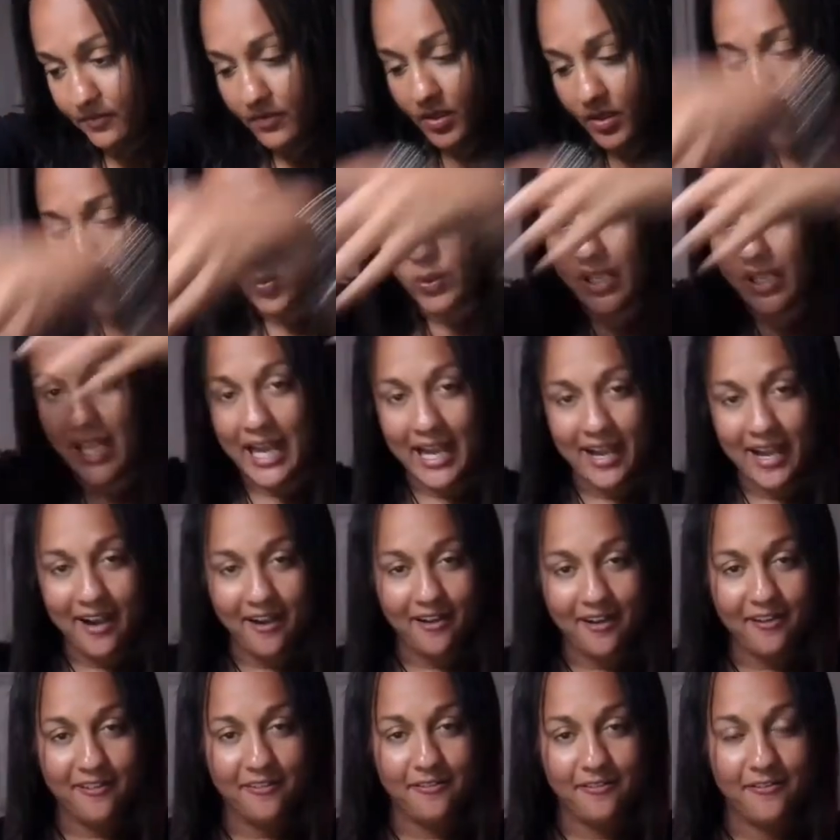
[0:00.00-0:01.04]
We
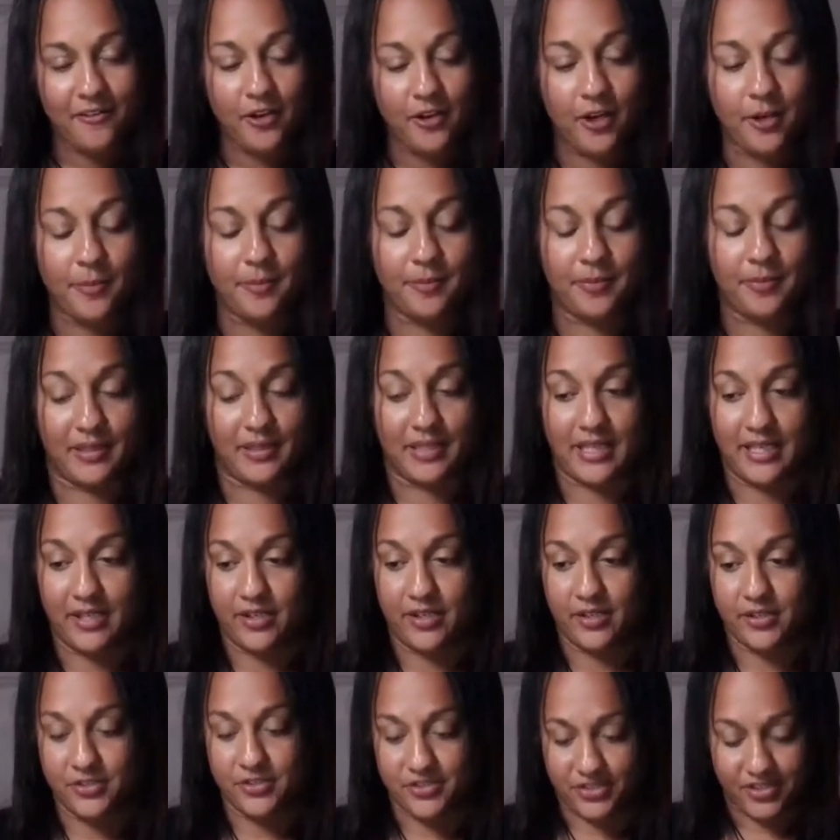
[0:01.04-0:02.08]
have our
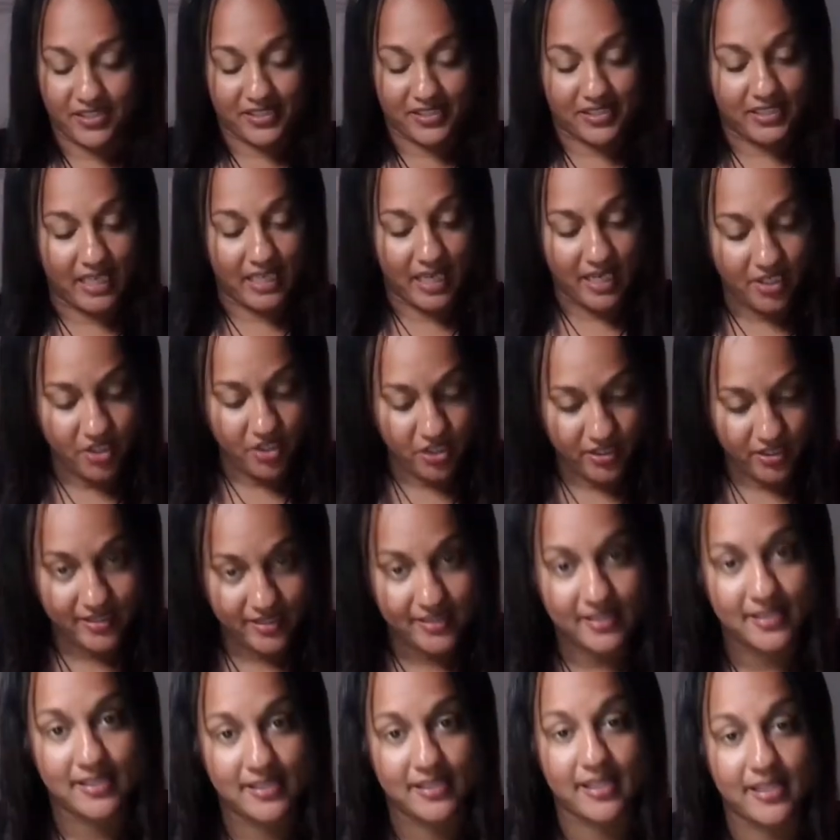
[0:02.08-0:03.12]
players. The stage is
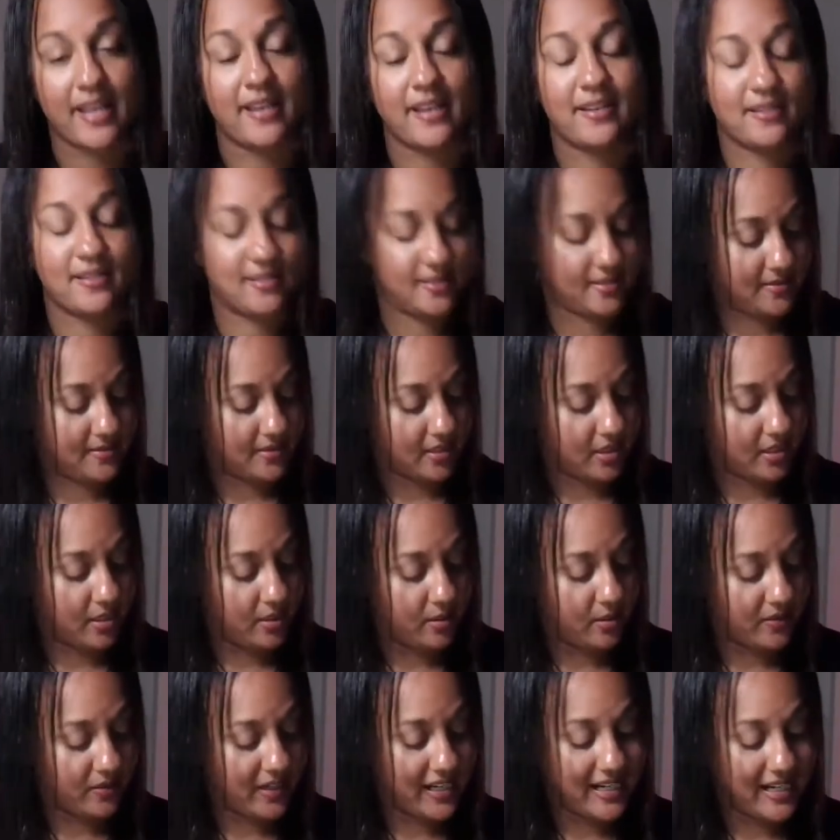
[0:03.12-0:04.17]
set.
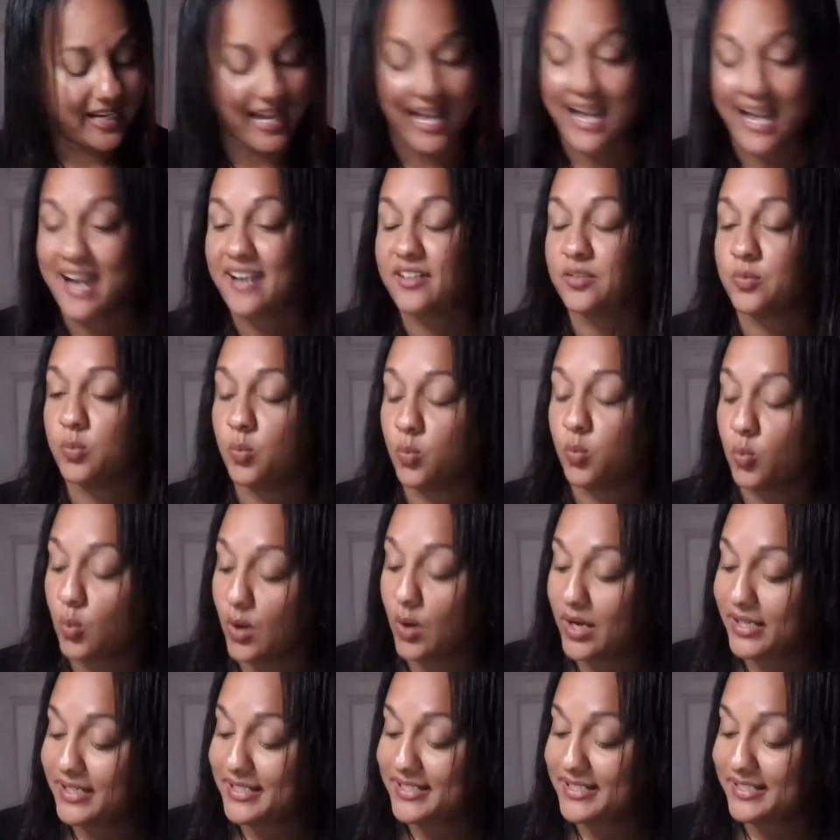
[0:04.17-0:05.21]
All right, act
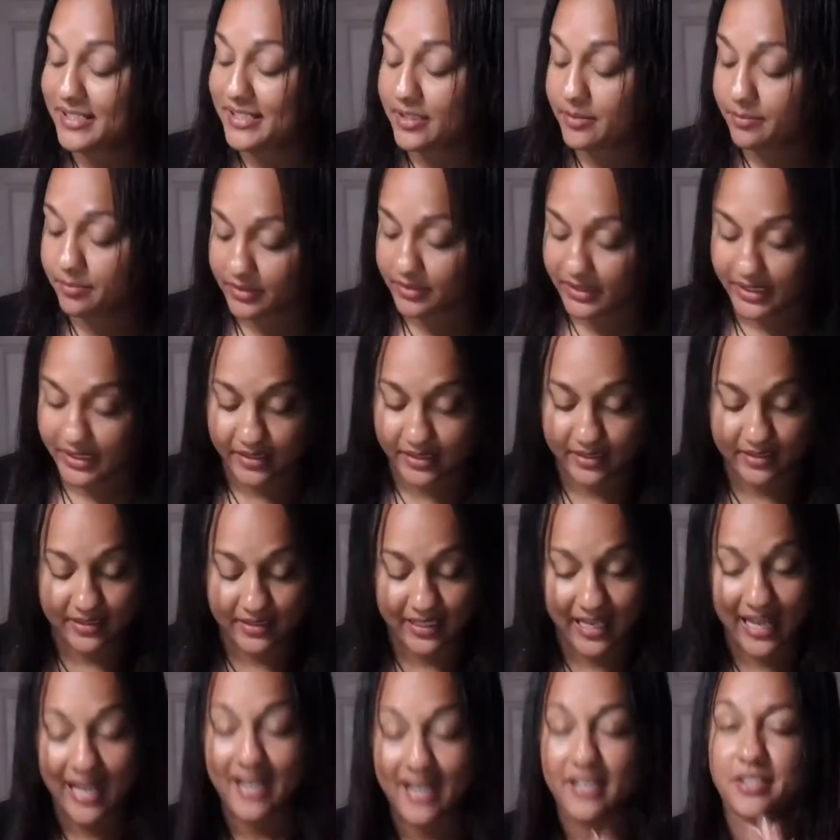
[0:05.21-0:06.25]
one is complete.
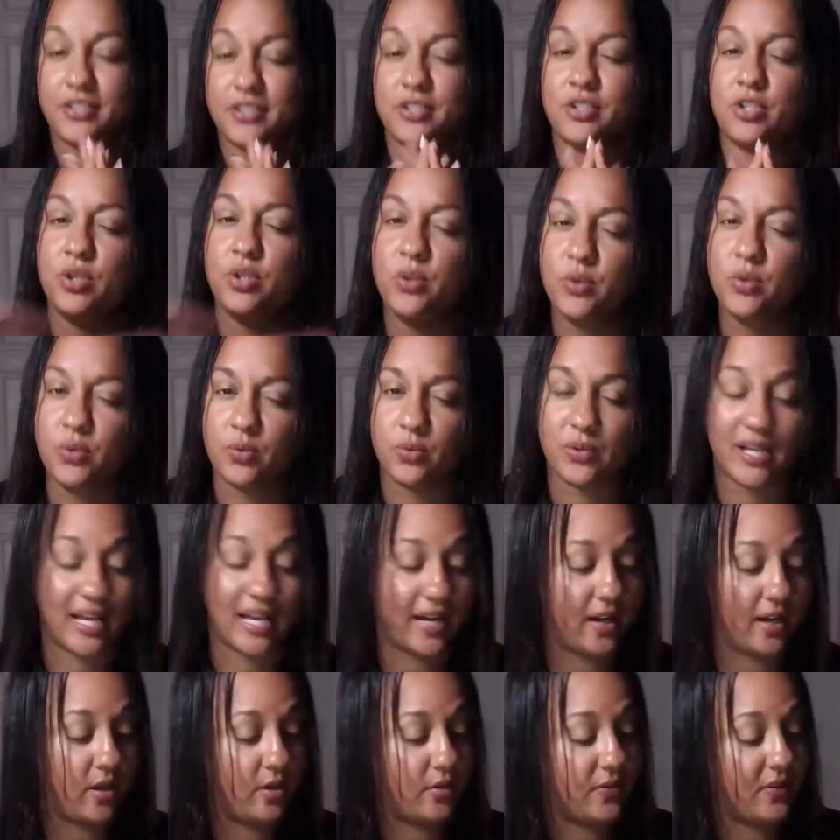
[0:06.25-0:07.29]
Act two
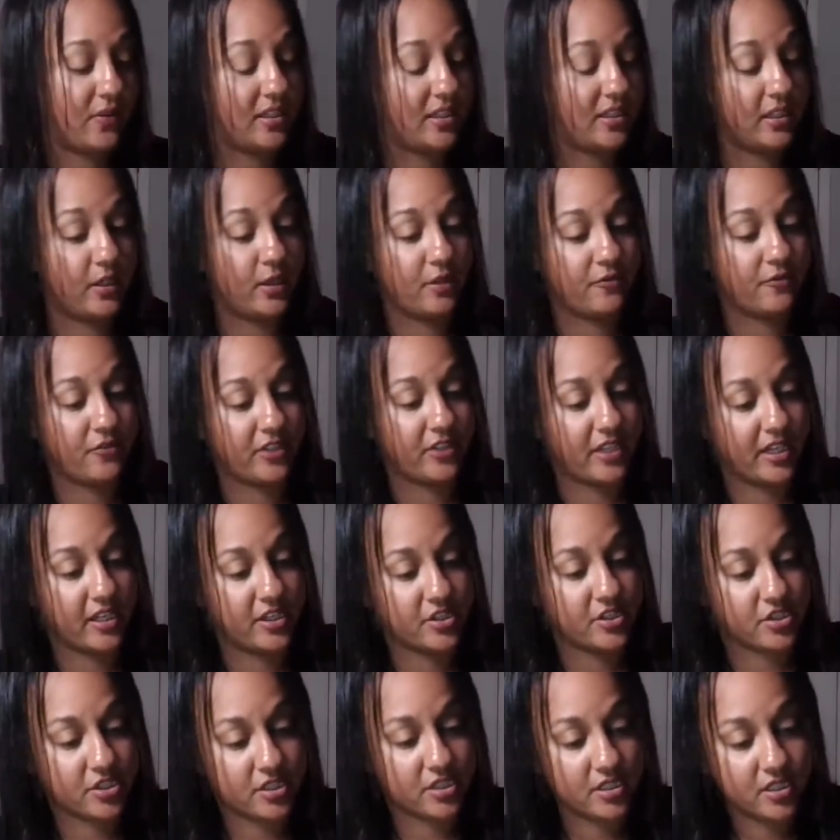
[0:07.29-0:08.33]
now, the
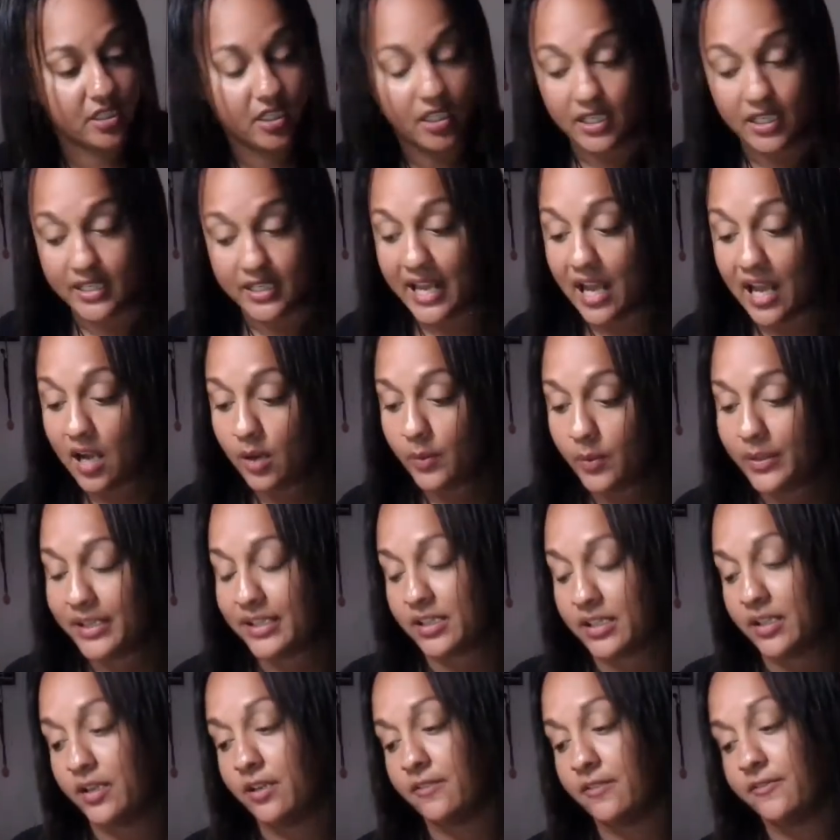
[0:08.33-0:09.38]
clarification. Now we
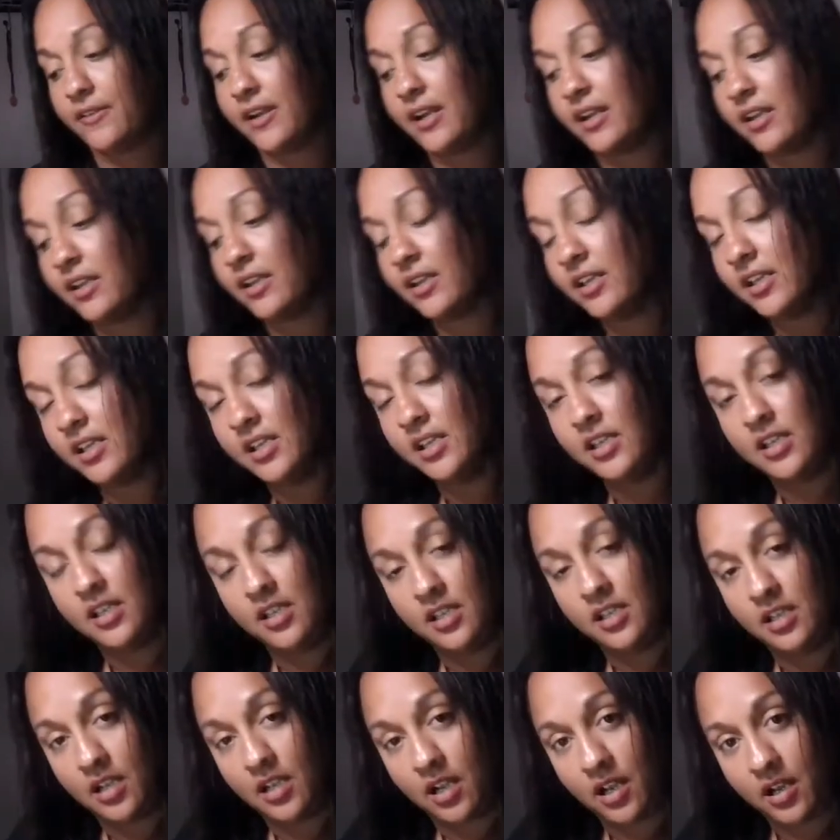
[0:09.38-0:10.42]
clarify.
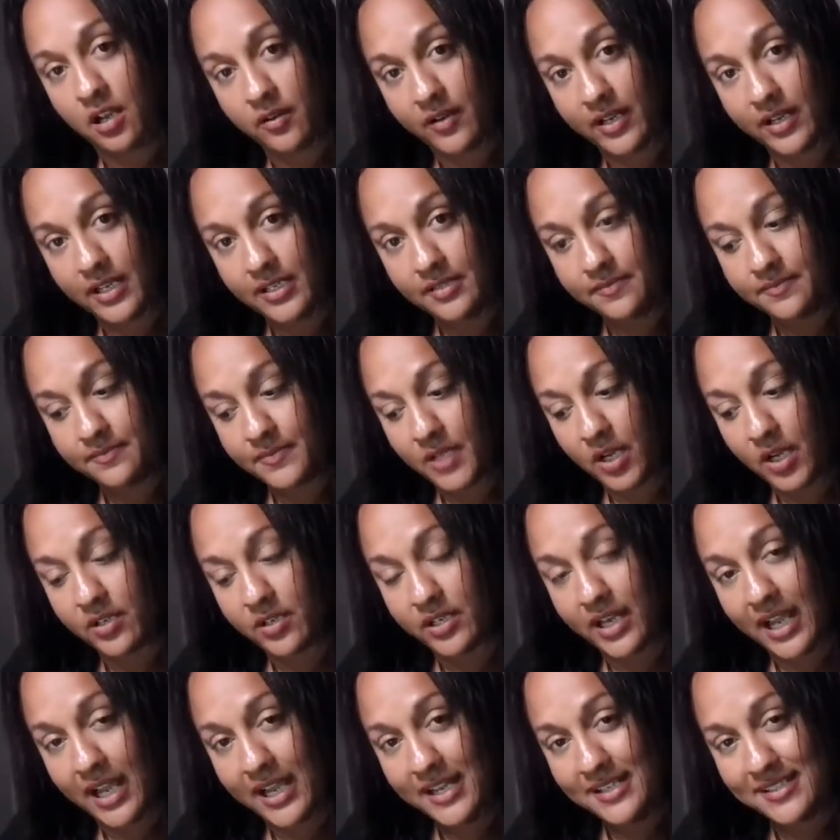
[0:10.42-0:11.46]
All right, our
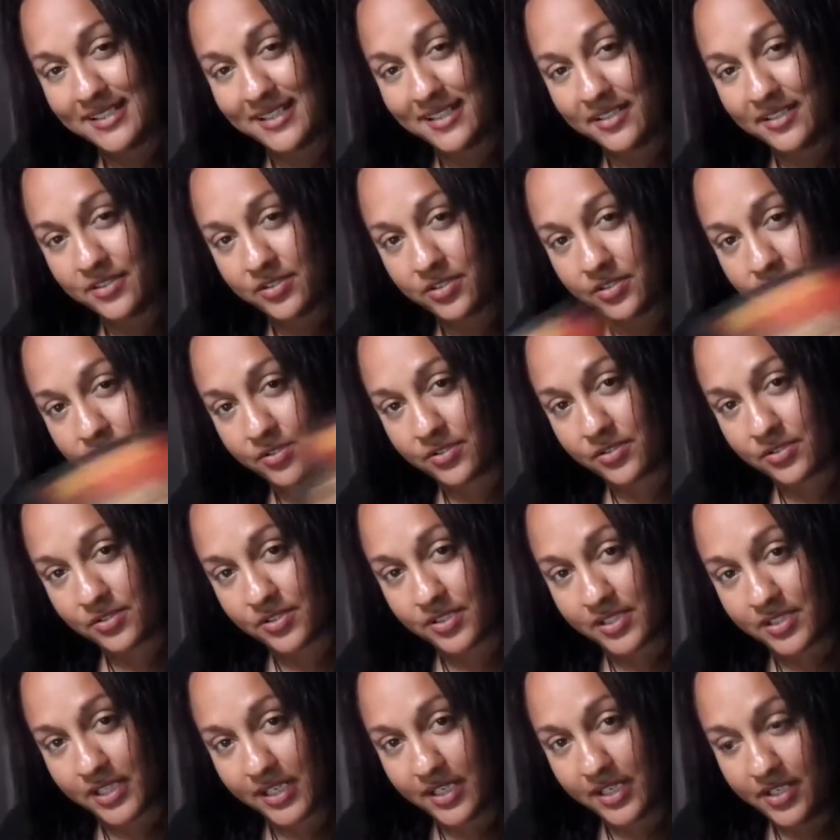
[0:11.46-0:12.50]
knight enters
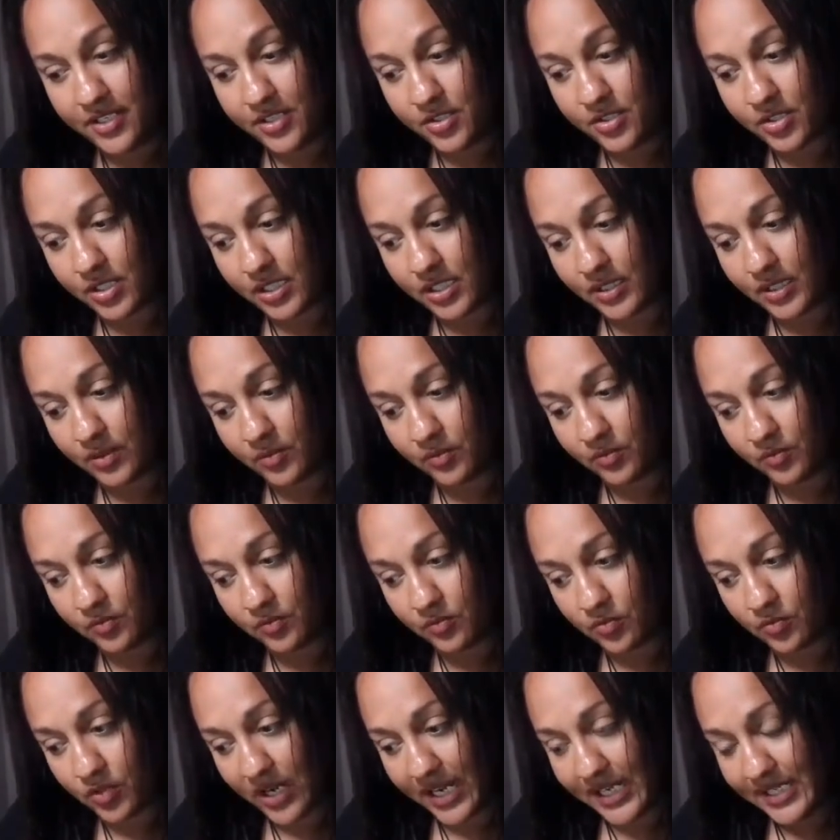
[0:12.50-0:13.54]
stage
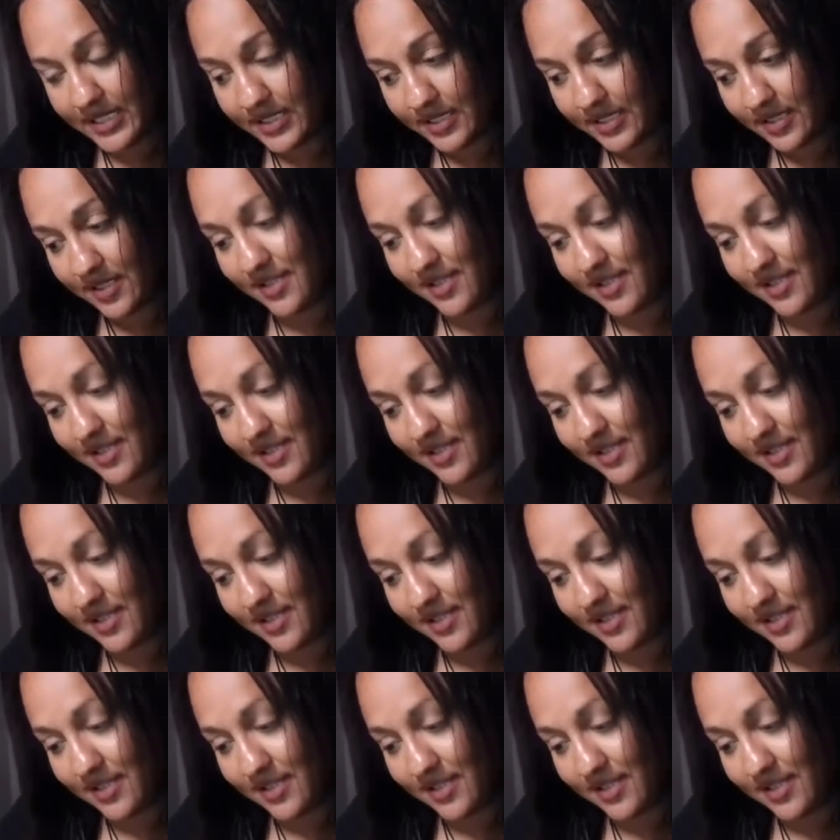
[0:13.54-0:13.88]
right.